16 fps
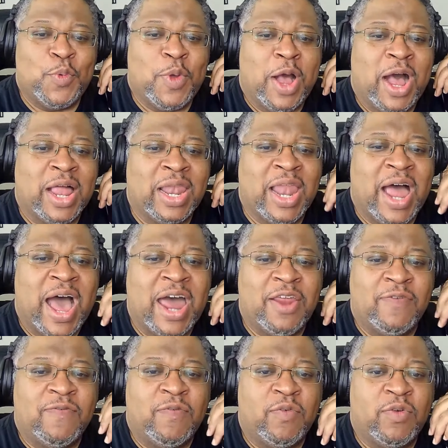A lot
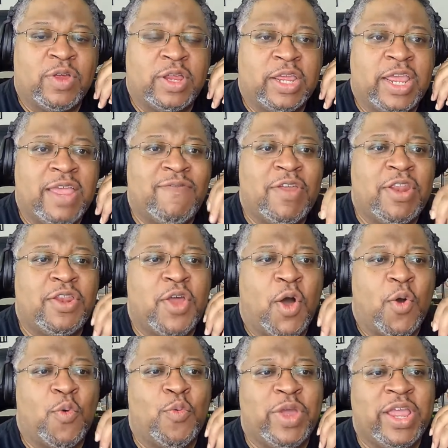of even
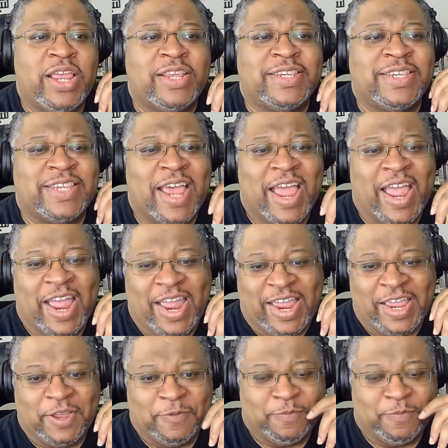though we say